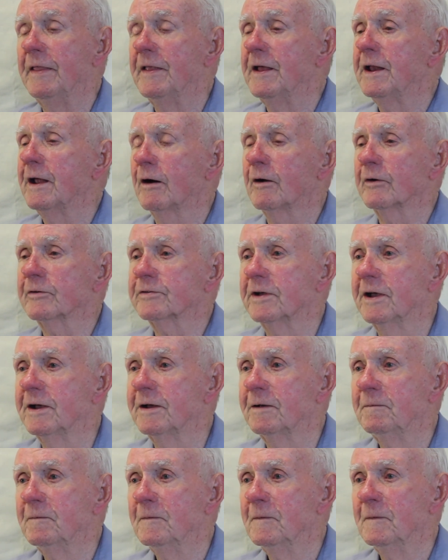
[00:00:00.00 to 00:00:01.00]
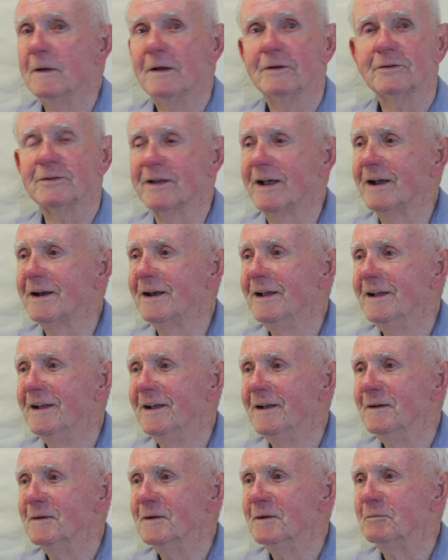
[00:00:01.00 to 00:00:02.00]
and he also said,
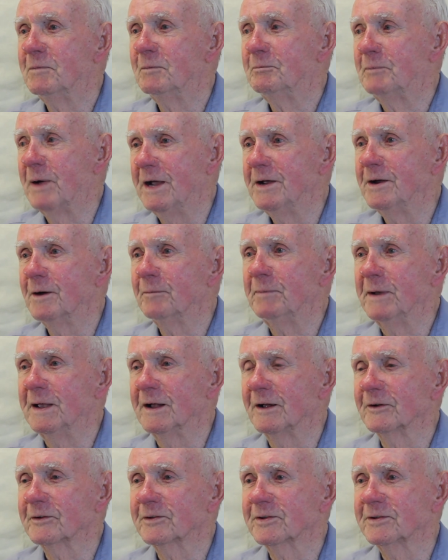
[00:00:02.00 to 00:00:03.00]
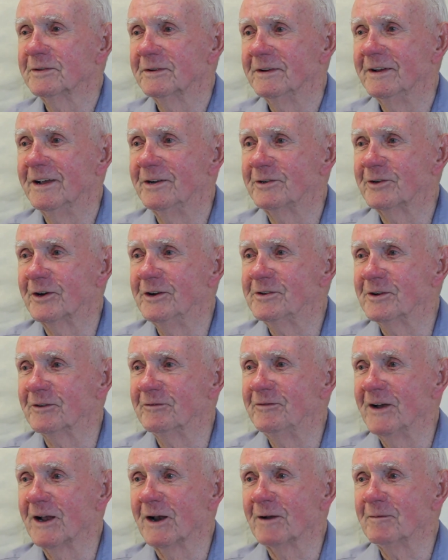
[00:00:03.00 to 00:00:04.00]
pay your bills and treat your
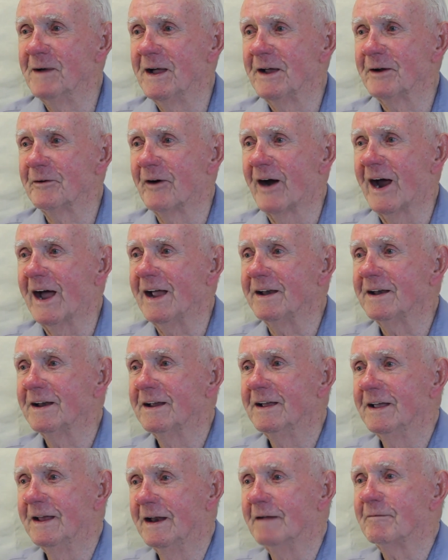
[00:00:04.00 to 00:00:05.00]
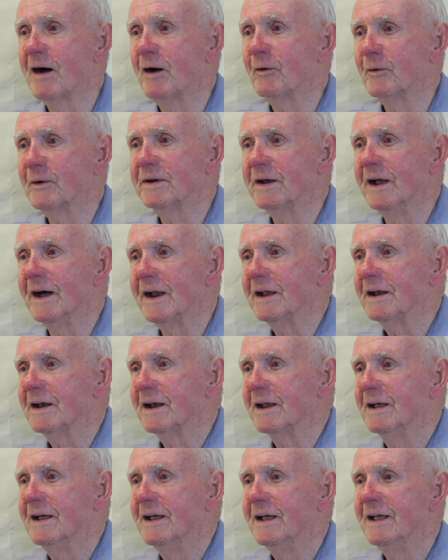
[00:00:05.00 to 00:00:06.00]
fellow man right, and I've always done it.
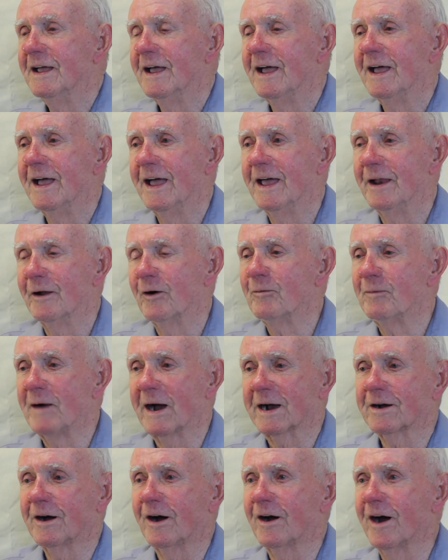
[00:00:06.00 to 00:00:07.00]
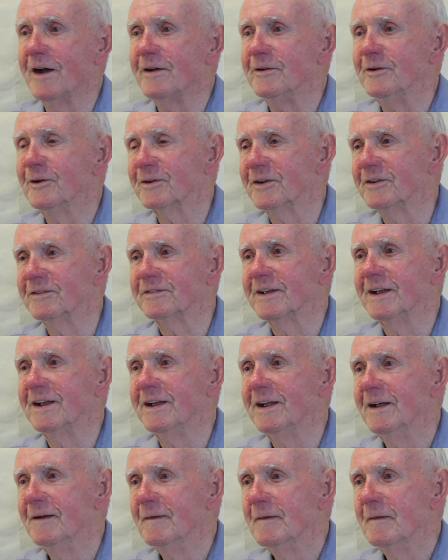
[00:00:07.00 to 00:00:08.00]
And on my card, you can
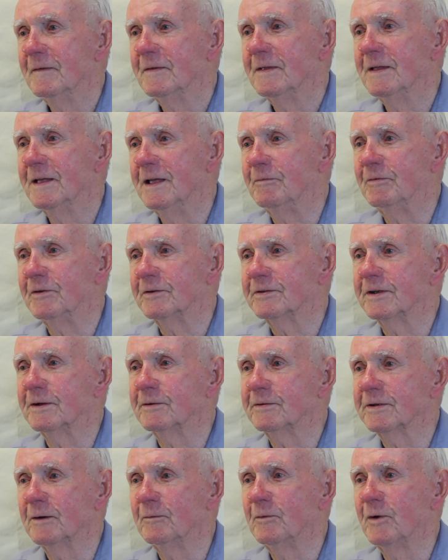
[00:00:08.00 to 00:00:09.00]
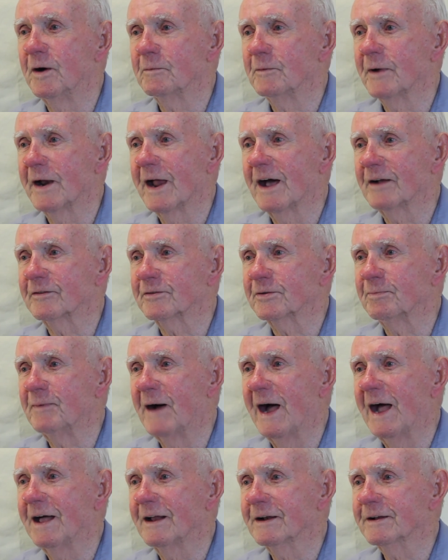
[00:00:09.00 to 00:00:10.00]
see, if you see someone without a
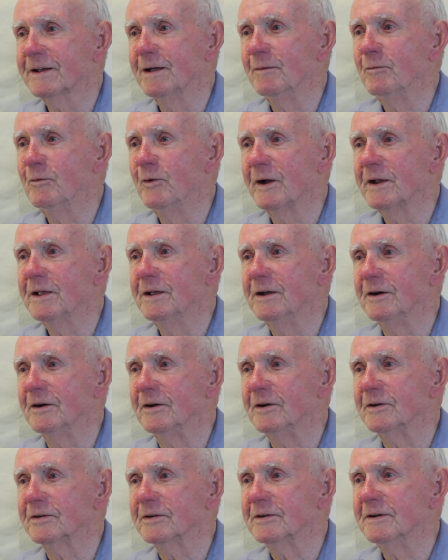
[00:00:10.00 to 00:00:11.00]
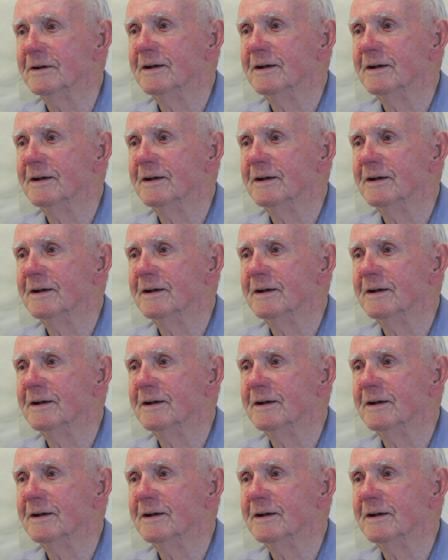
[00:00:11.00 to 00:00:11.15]
smile, give them one of yours.